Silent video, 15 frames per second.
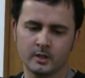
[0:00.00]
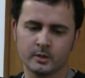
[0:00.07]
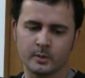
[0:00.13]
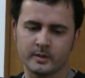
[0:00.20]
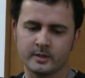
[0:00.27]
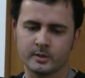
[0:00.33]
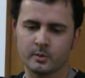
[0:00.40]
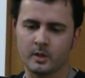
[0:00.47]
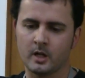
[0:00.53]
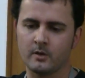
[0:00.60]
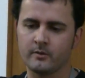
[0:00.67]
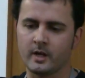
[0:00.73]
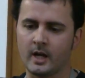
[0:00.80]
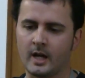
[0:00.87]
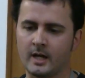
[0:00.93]

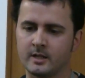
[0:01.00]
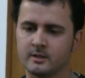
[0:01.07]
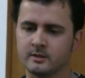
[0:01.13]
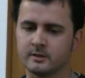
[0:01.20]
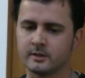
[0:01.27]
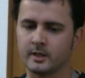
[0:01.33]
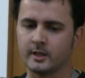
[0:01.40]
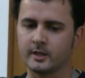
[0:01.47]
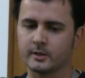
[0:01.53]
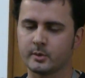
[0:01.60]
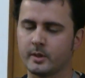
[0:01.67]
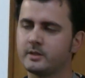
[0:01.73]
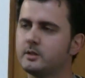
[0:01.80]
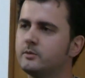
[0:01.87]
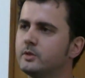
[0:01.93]
2012, and
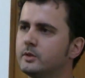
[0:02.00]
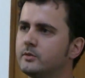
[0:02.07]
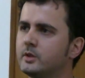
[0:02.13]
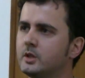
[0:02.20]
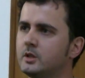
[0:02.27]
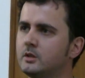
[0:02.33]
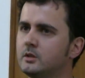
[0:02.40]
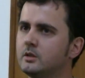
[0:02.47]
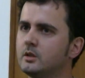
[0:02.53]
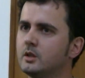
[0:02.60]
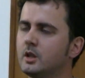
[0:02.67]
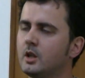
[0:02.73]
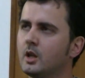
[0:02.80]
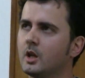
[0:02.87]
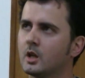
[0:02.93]
2015,
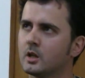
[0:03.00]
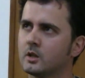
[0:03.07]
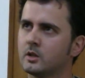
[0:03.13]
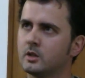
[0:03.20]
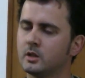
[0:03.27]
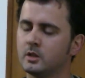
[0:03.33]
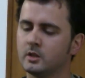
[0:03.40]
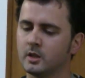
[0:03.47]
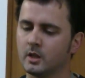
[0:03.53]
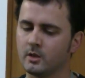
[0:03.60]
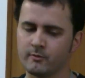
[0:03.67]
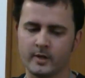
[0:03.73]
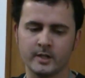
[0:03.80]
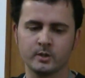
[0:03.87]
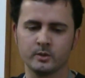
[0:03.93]

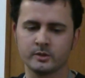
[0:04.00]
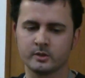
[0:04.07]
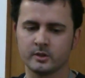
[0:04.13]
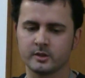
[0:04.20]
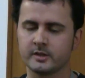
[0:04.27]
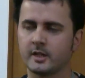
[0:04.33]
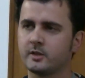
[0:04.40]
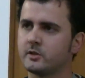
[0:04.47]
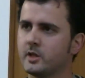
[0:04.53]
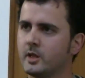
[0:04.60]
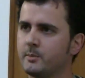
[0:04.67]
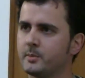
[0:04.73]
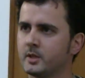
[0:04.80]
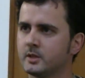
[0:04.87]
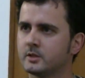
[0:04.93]
the venue is not decided
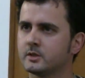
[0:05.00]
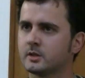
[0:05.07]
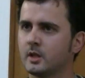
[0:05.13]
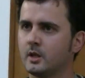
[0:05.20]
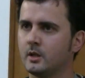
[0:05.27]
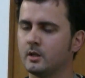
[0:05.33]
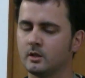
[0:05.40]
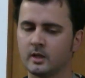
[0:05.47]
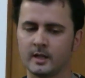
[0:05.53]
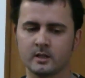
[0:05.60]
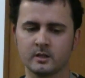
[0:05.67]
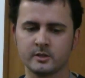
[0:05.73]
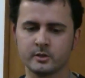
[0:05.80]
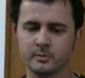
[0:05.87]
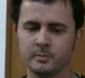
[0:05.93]
yet, but it's
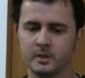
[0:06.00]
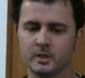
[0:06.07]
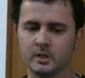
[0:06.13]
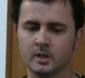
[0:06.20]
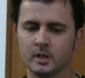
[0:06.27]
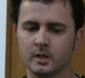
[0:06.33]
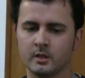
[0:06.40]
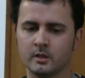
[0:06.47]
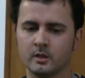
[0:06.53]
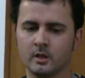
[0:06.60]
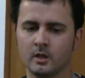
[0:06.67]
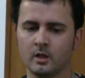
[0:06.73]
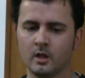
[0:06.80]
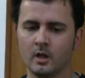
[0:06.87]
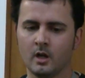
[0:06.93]
likely to be in
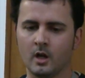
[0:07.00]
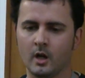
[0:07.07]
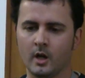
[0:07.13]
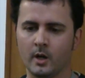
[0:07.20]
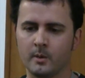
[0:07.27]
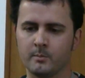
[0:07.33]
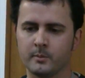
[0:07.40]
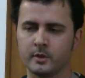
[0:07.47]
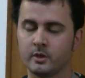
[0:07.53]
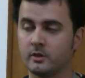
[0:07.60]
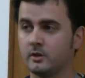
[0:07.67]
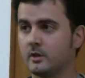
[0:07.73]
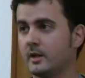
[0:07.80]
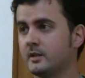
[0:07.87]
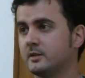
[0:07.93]
the
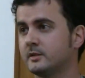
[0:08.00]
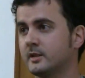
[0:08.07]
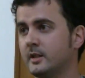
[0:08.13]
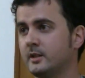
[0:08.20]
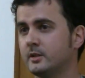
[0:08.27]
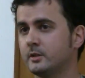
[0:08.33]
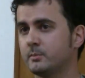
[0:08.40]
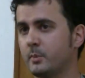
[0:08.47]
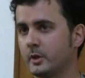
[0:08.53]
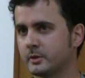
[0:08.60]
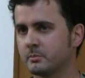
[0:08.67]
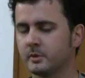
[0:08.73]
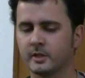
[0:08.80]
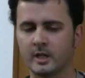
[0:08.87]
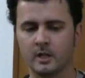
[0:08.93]
United States,
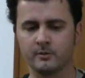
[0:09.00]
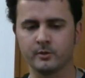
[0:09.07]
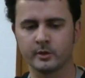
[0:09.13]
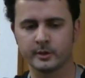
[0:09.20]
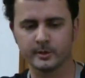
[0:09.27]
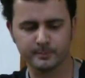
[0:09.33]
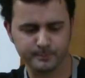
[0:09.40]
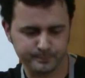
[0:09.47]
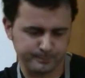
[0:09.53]
possibly California.